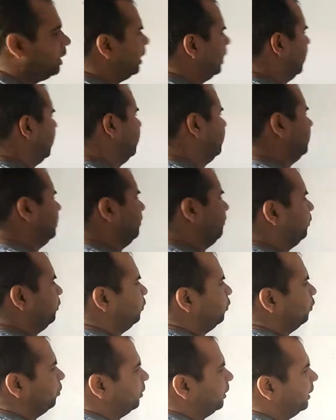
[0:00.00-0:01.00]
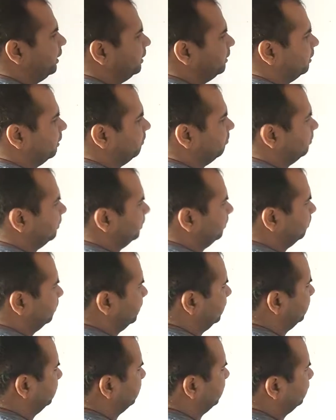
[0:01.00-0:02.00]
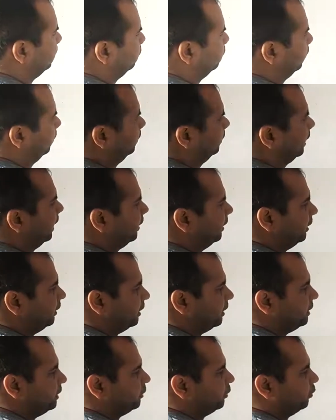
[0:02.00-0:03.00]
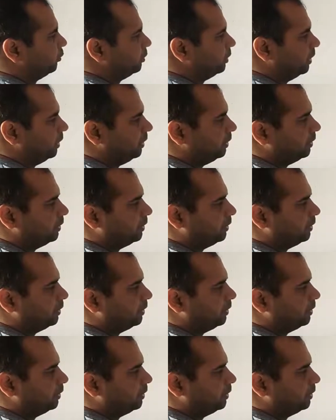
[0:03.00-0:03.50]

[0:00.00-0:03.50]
And if you don't write print, then you can directly run it on the